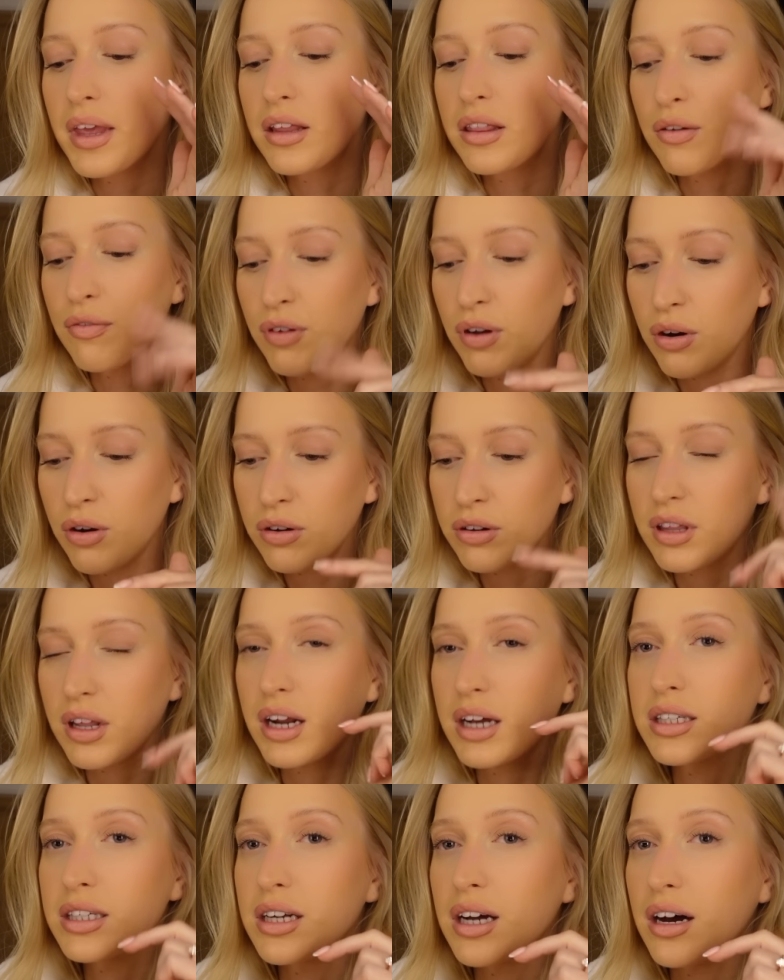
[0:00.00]
the vlog that
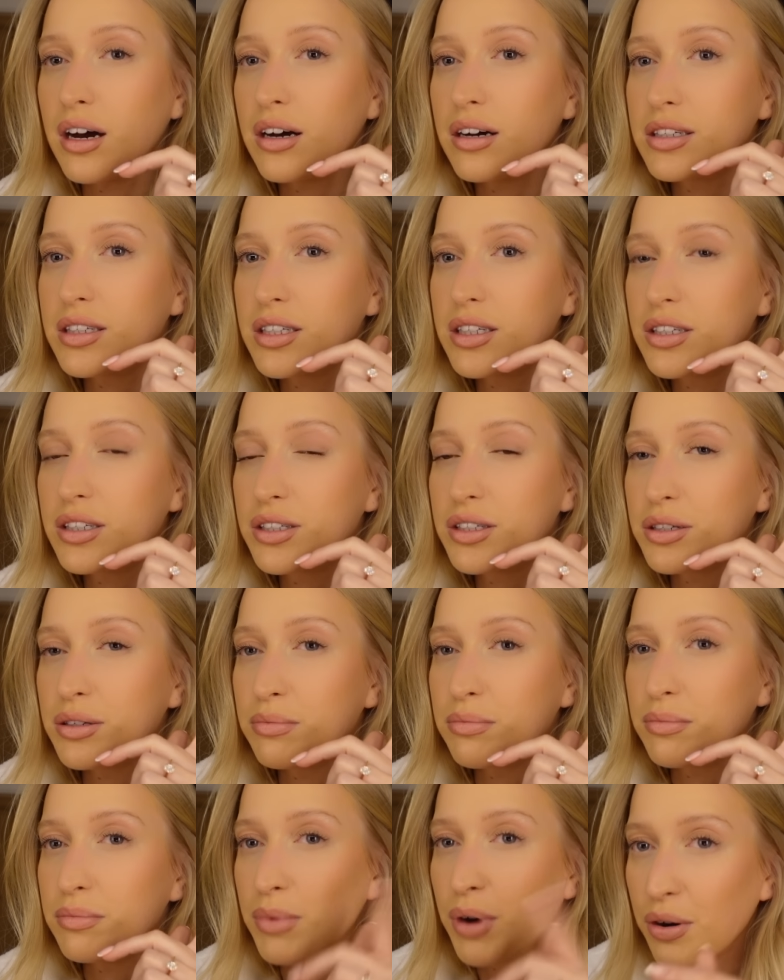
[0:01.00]
I start
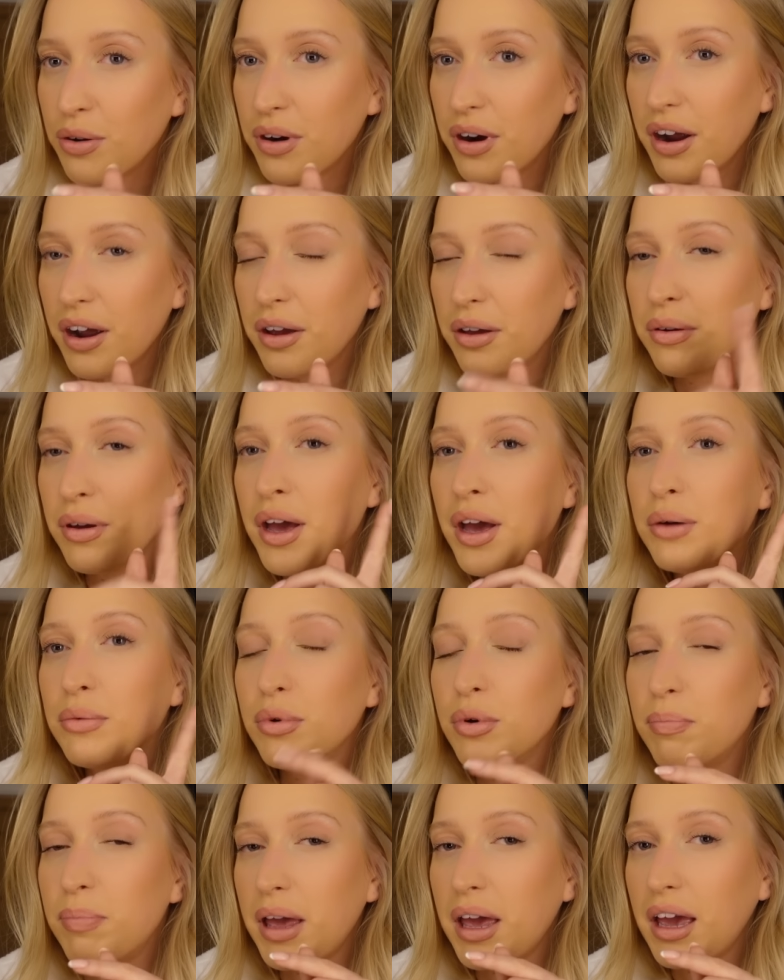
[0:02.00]
tomorrow
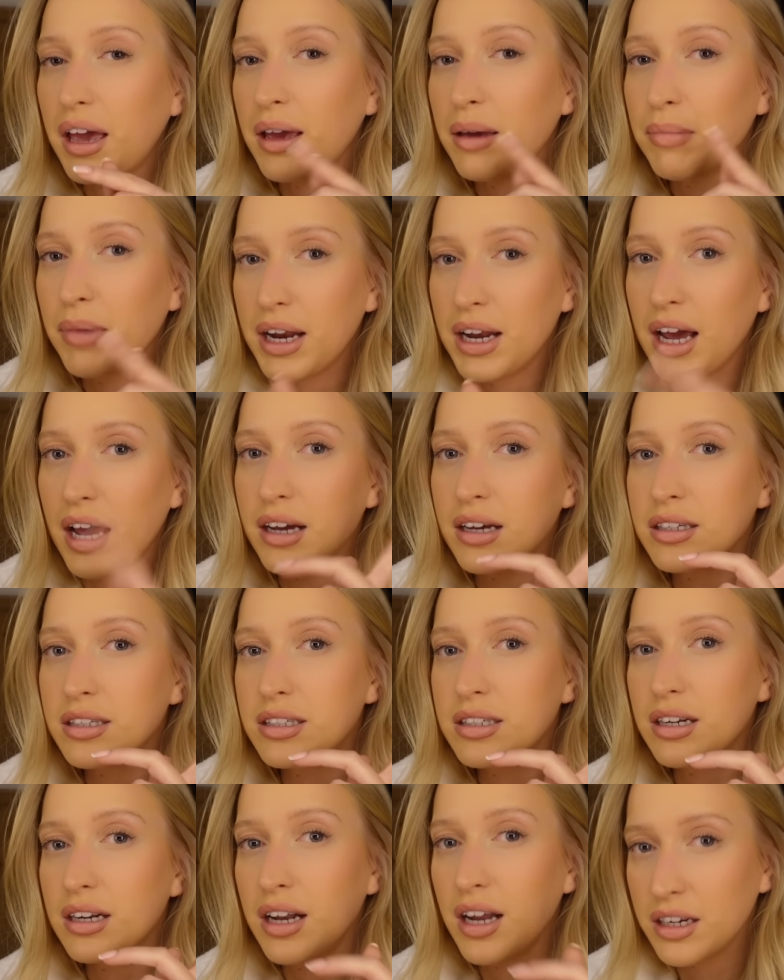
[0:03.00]
will be my
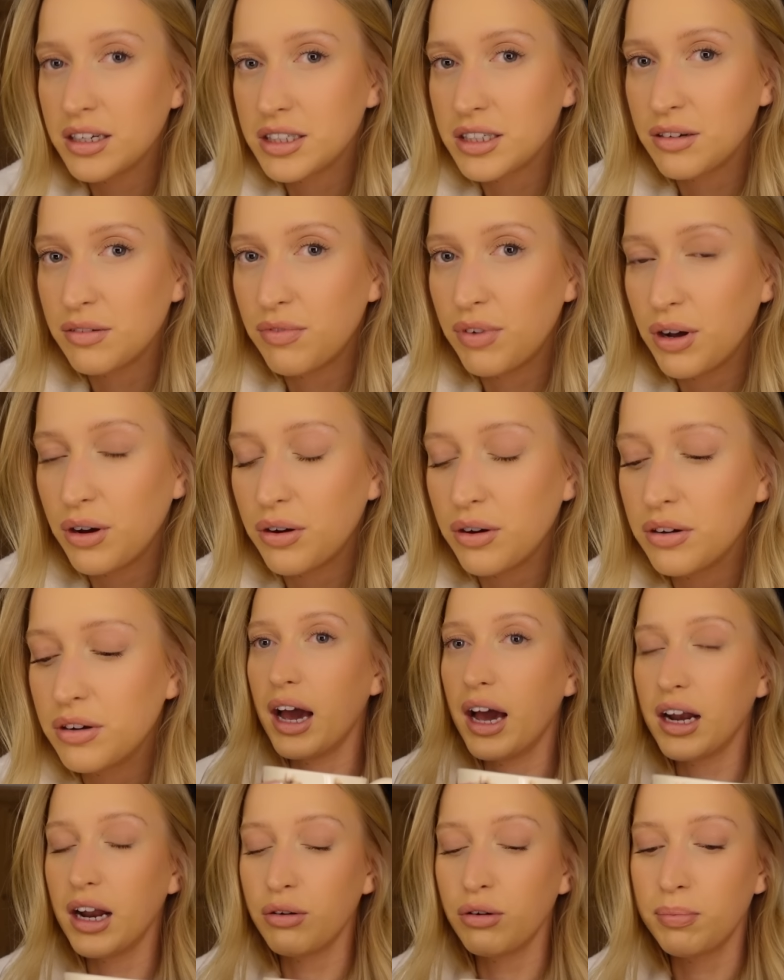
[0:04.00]
next London vlog,
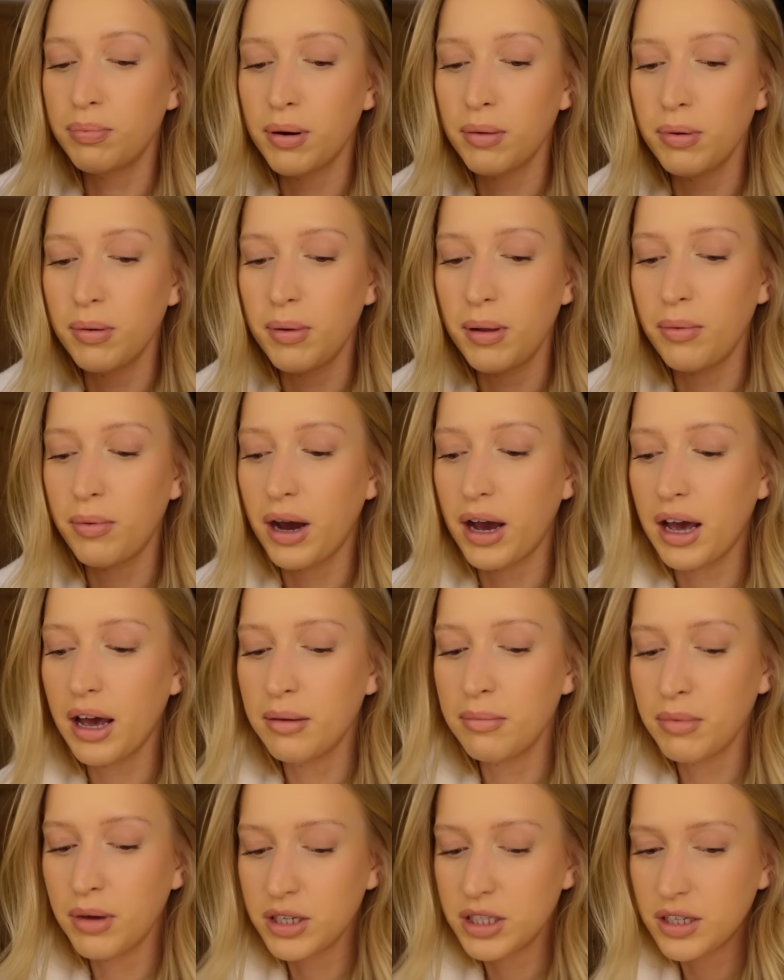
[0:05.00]
and I will probably wear
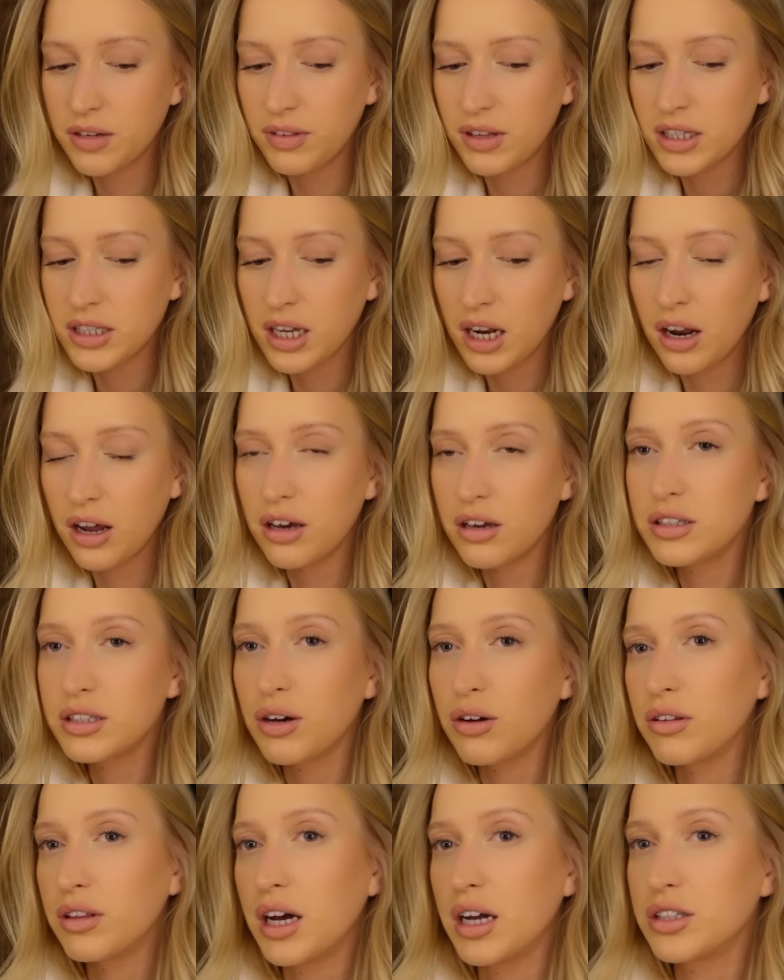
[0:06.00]
most of these clothes
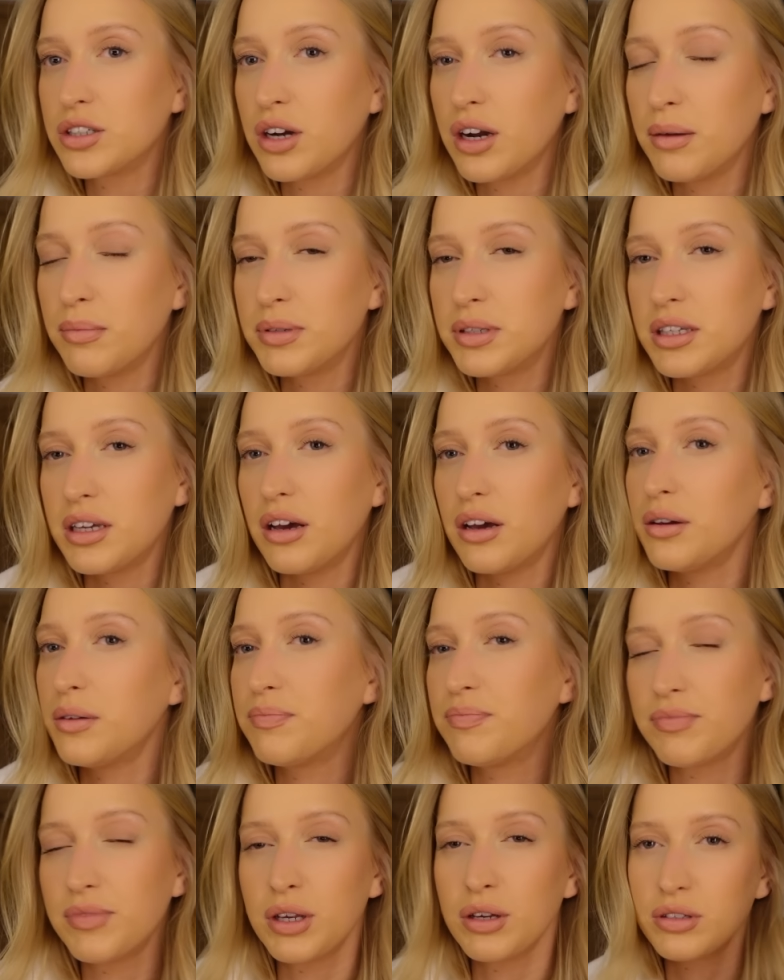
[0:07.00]
on that trip, so
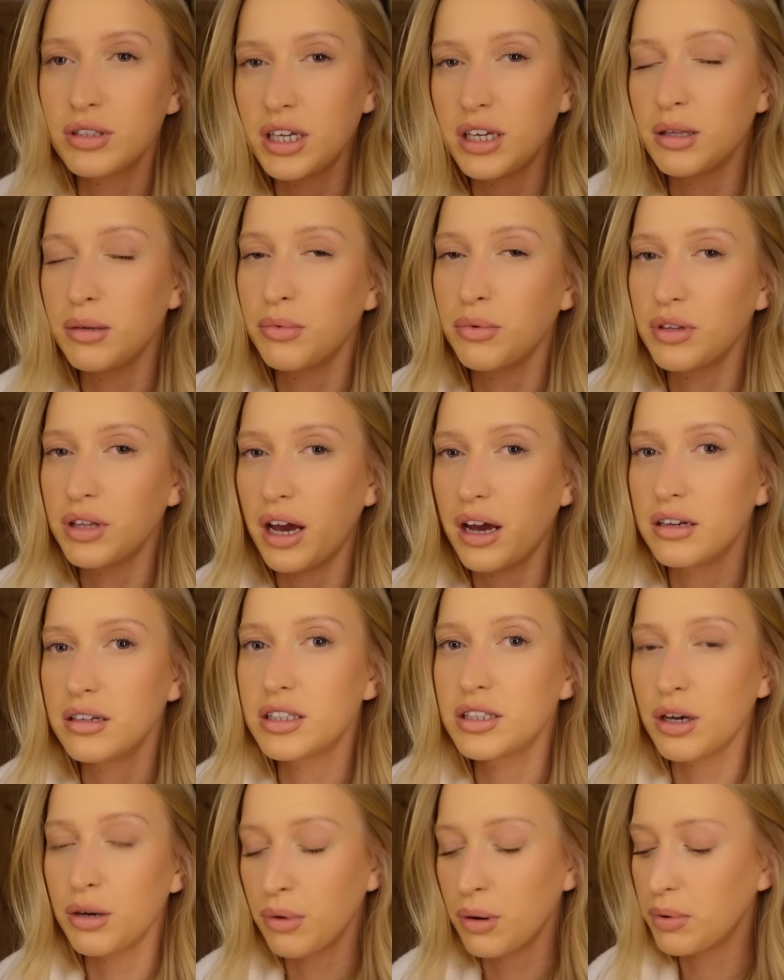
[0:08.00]
you'll see them all then,
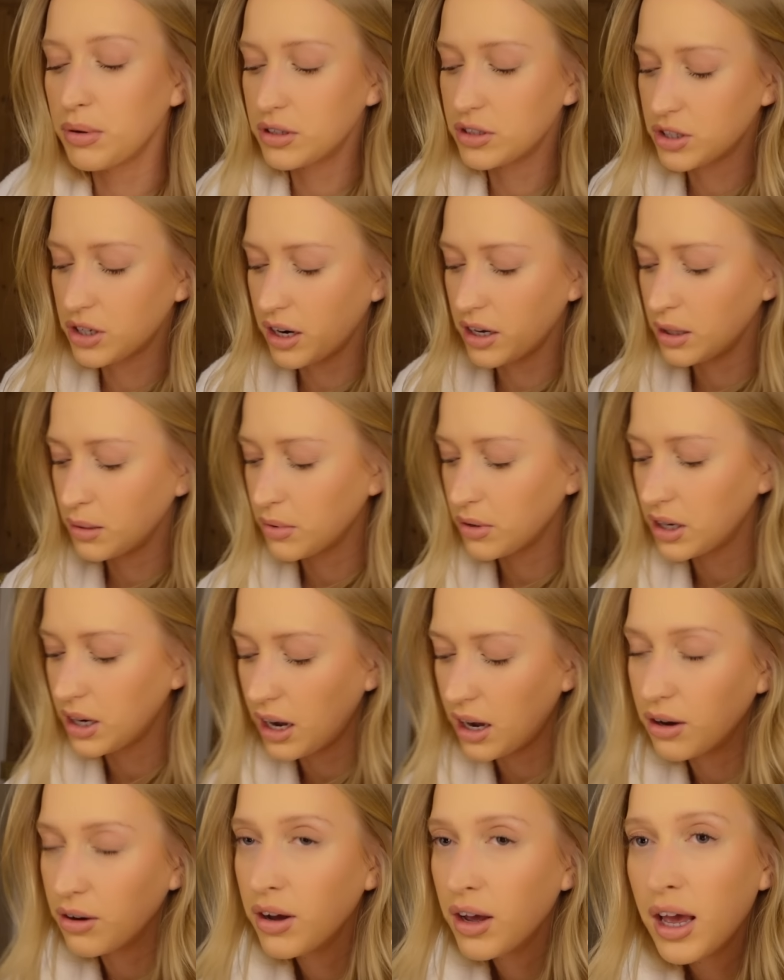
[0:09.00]
so I won't bother trying them on
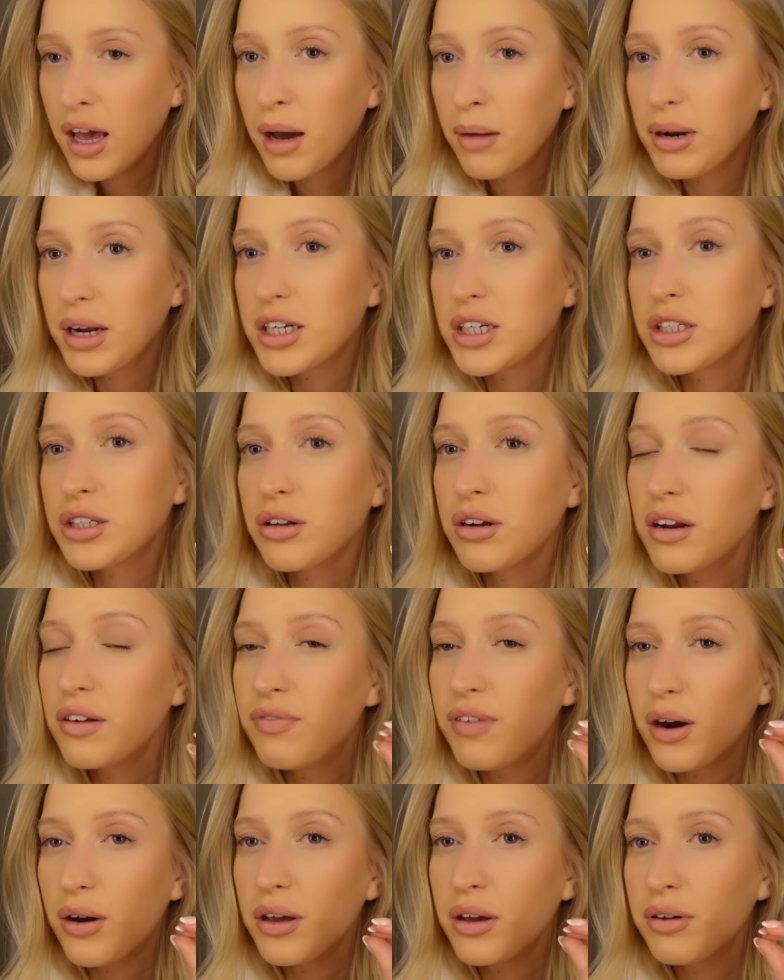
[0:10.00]
now. But I just thought I'd
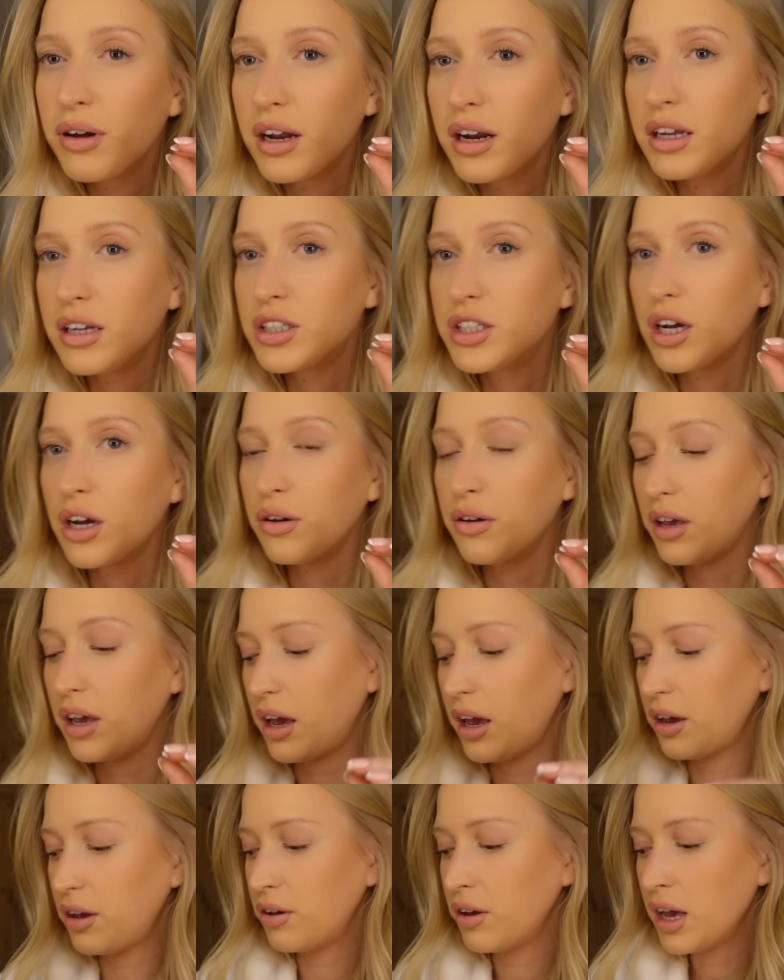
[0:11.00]
very quickly show
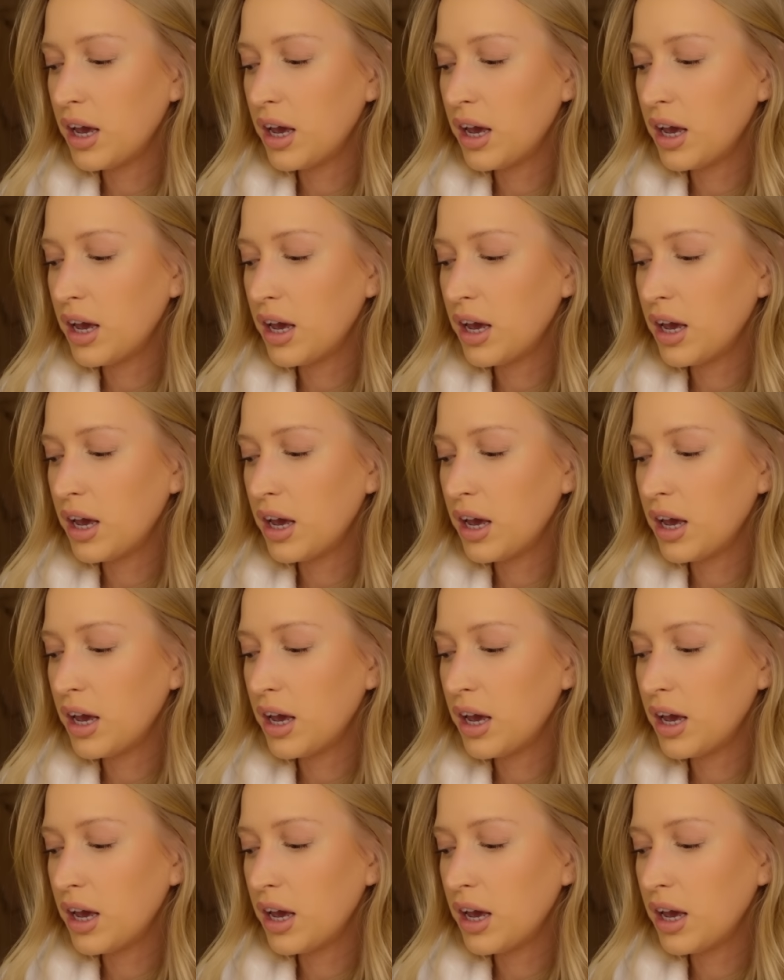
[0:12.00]
you.